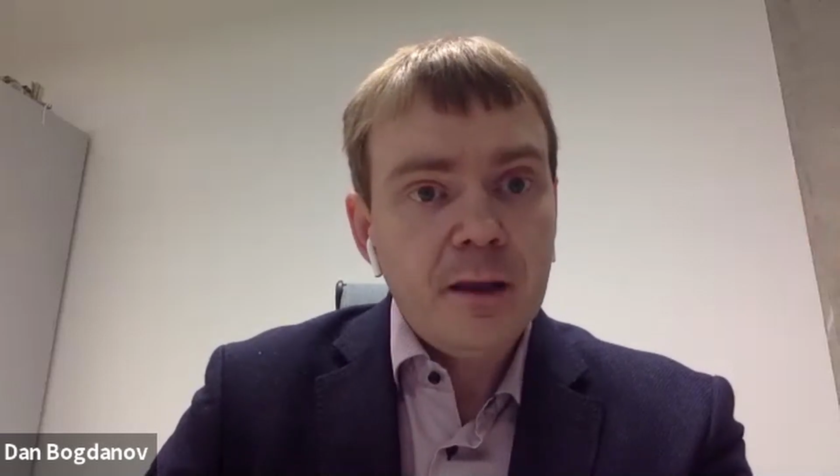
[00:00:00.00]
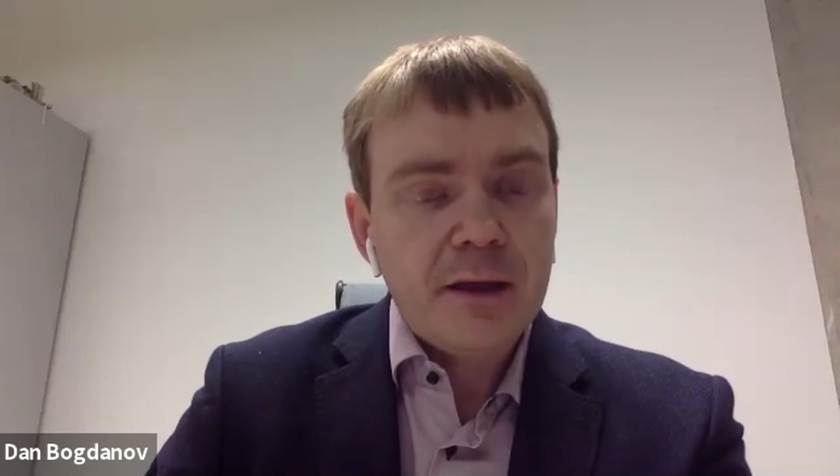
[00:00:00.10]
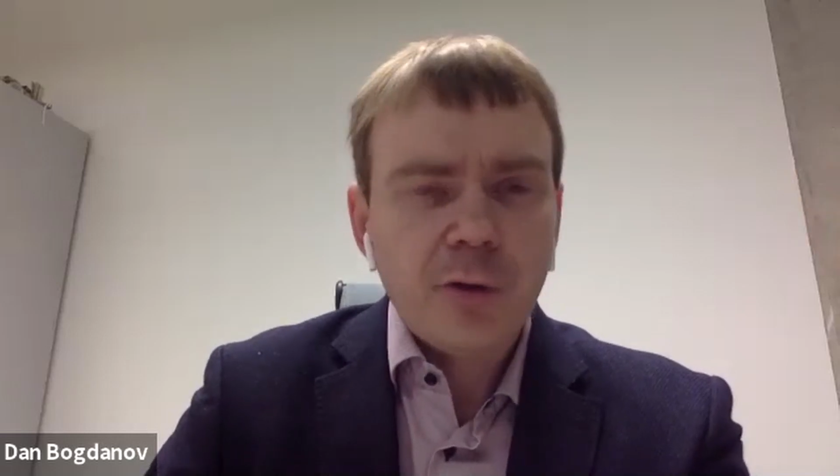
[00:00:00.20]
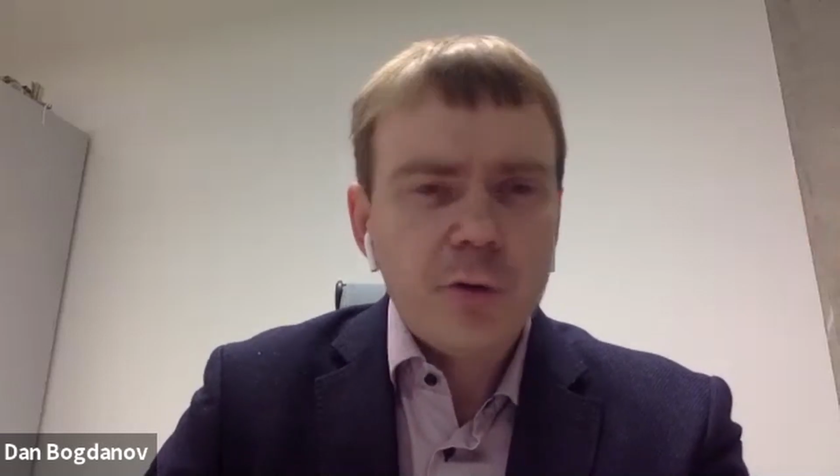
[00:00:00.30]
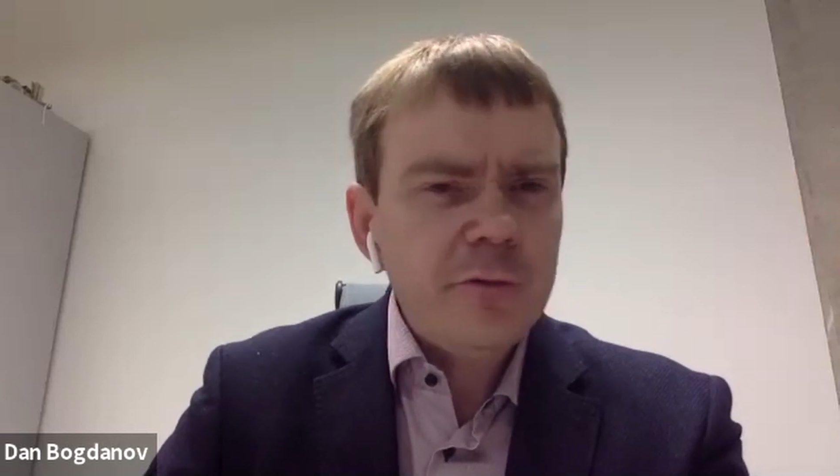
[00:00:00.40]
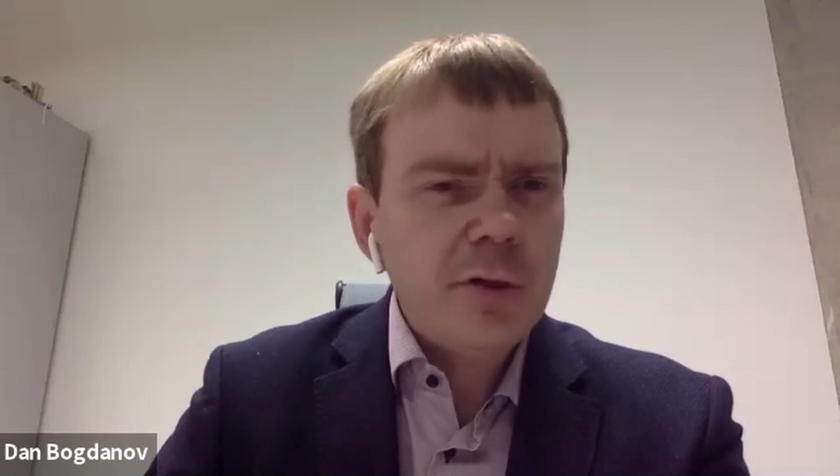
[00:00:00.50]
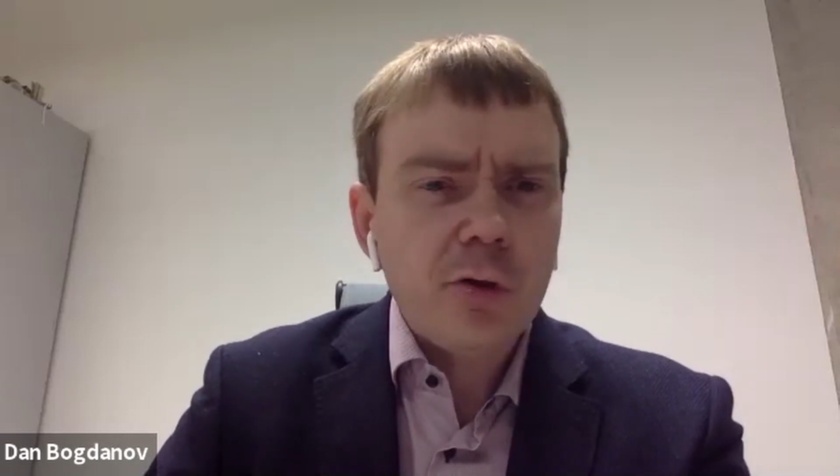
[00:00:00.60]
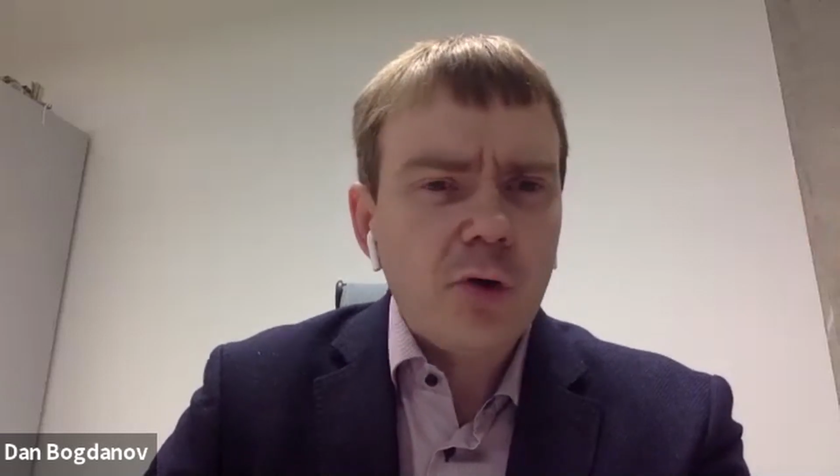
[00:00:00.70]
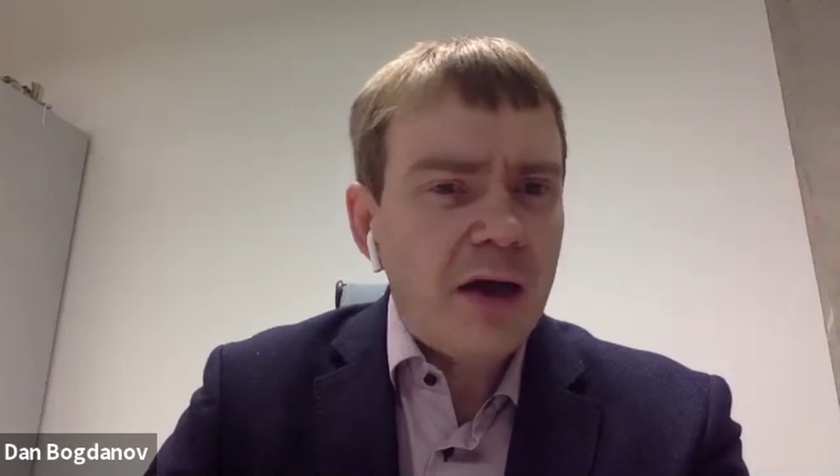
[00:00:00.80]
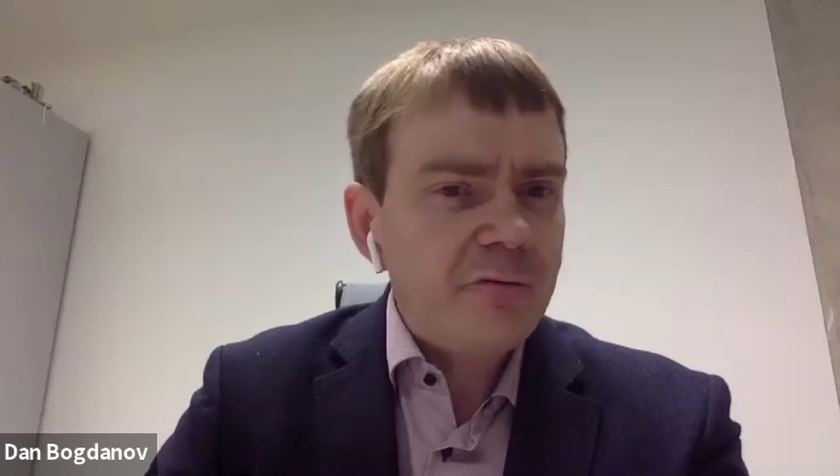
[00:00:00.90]
like
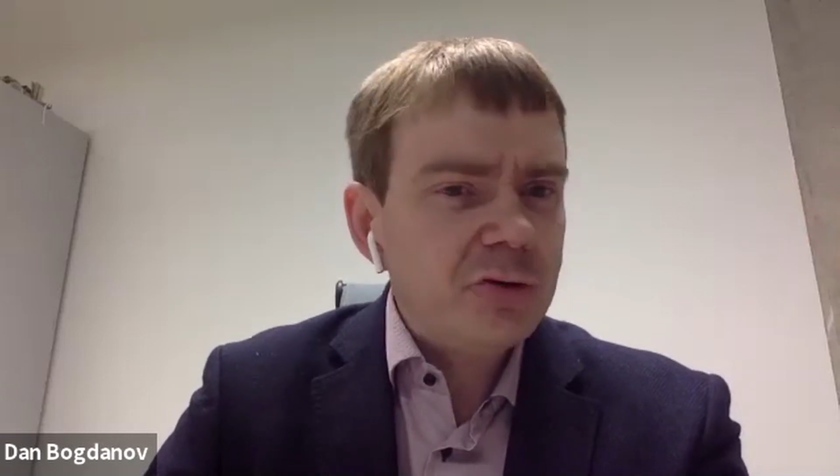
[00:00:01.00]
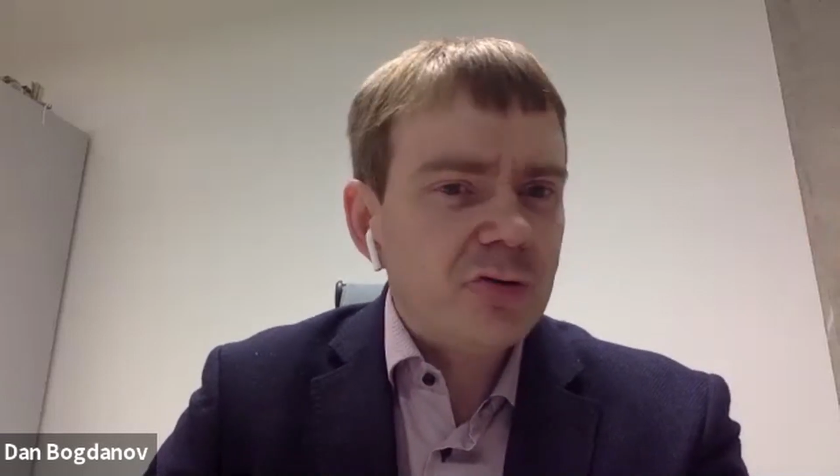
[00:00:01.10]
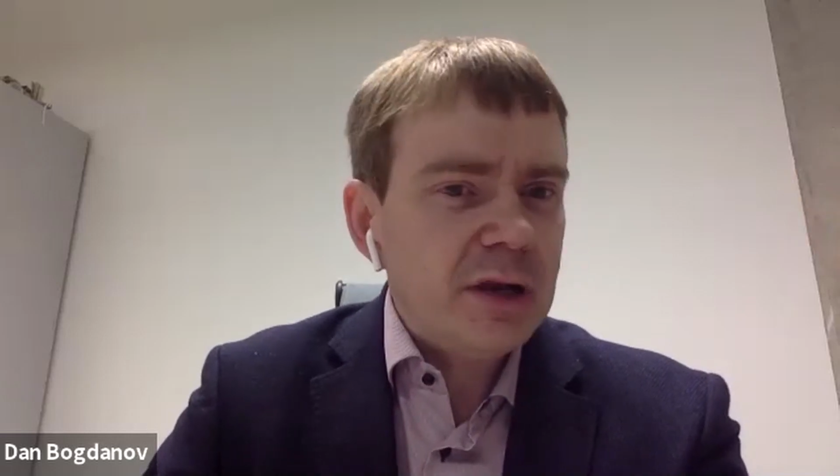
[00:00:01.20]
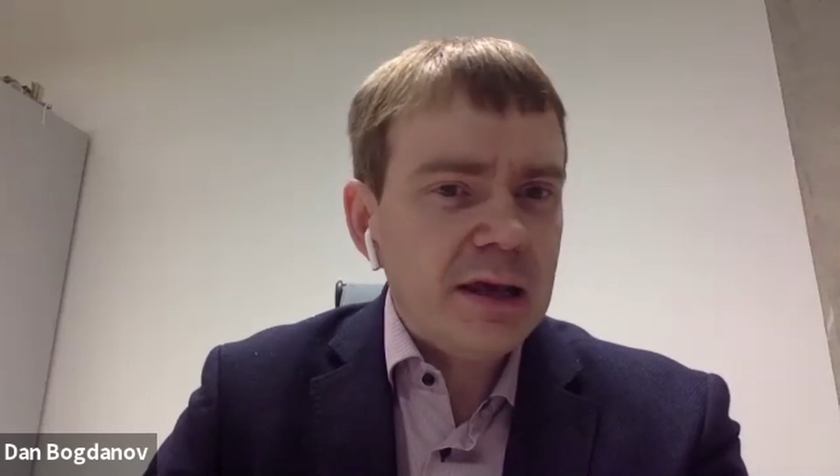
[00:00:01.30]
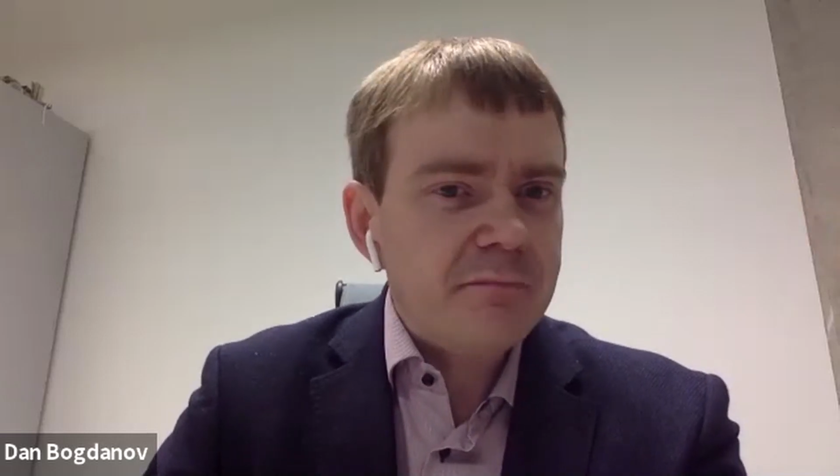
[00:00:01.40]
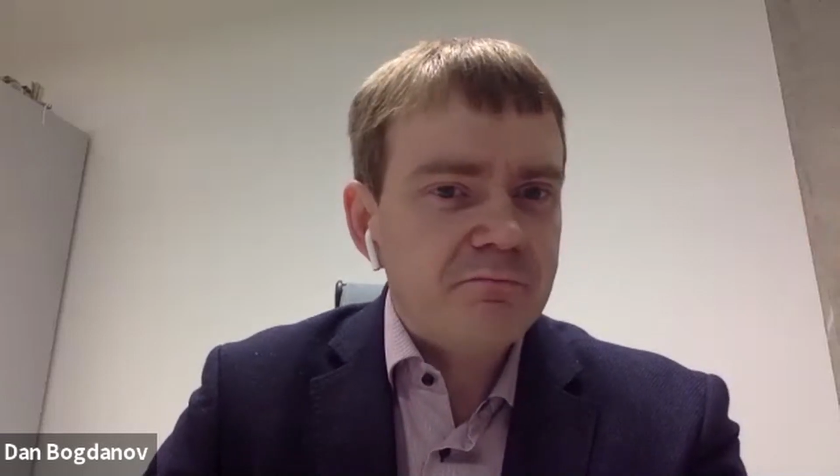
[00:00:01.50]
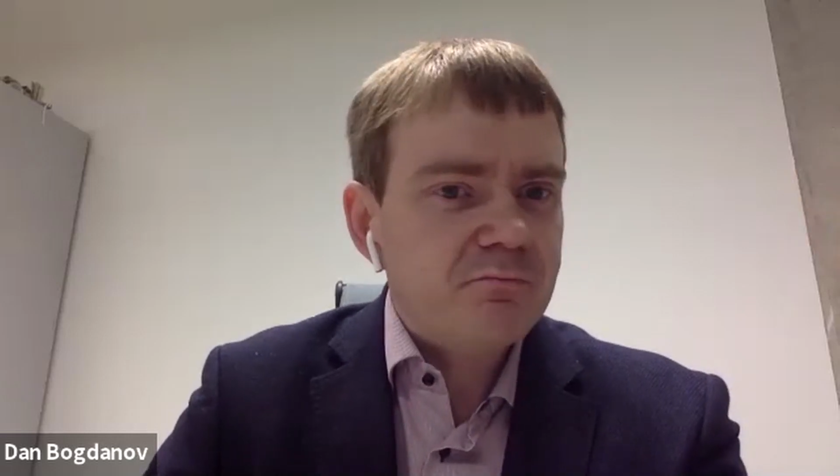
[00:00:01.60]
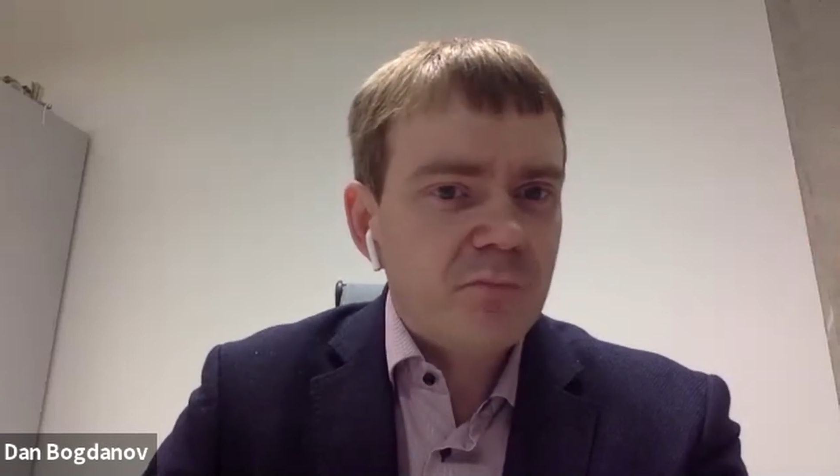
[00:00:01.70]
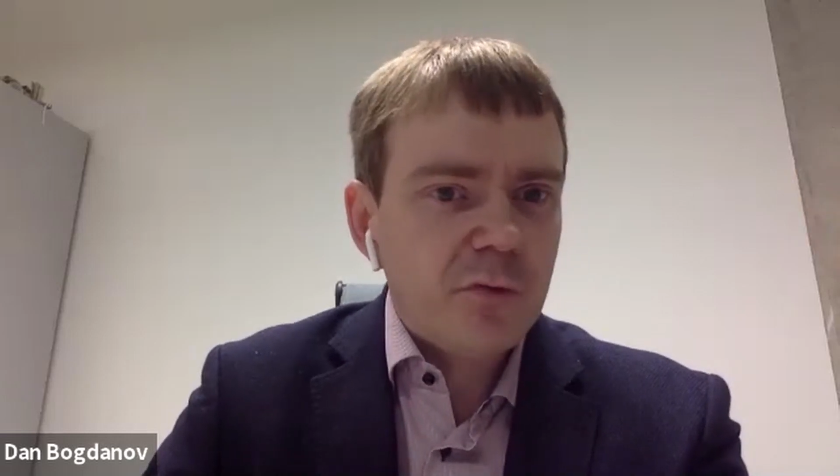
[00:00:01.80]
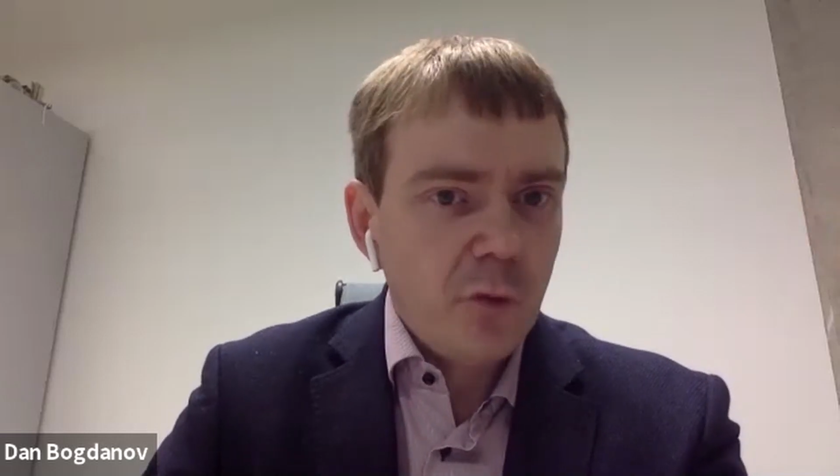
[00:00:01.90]
services you haven't really
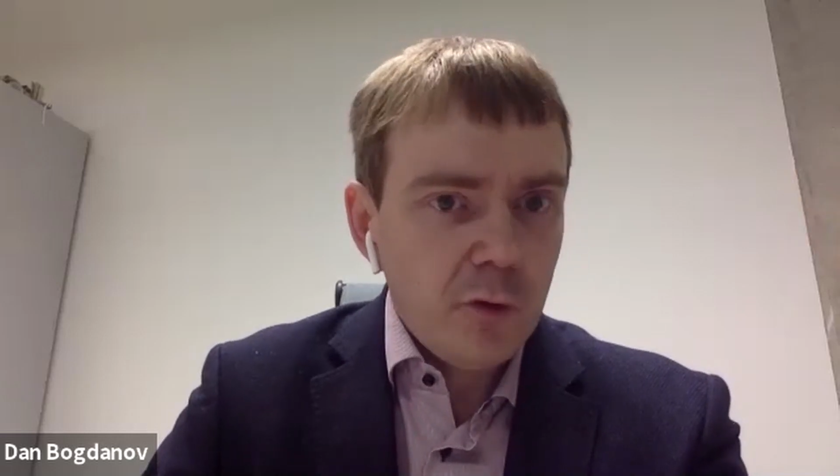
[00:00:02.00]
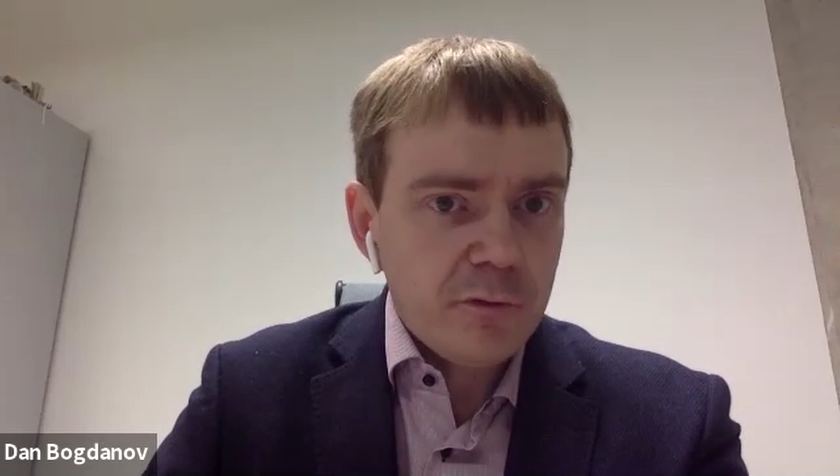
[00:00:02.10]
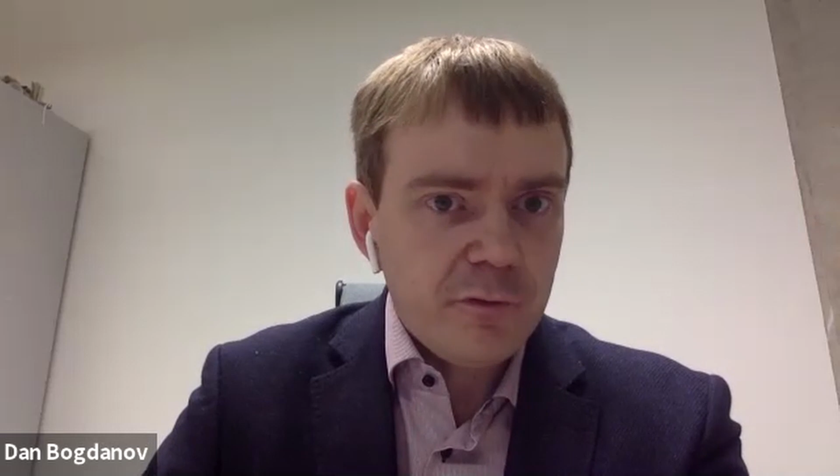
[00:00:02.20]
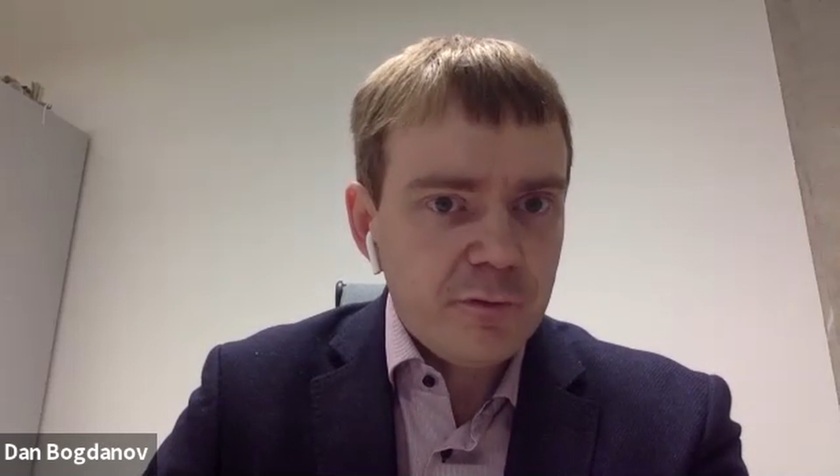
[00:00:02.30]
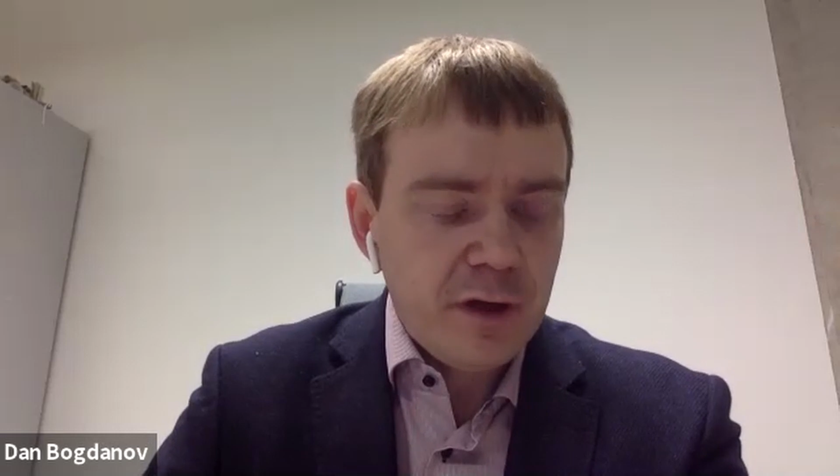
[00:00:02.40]
thought of,